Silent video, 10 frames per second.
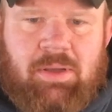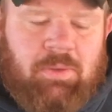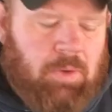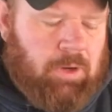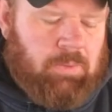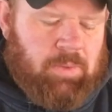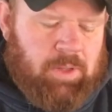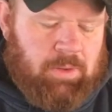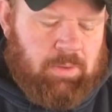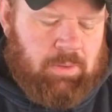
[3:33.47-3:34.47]
Well,
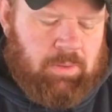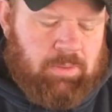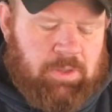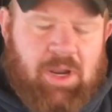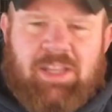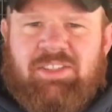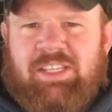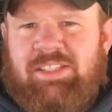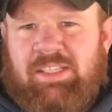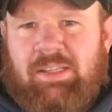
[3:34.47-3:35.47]
they're not as
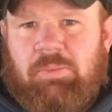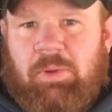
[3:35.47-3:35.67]
easy to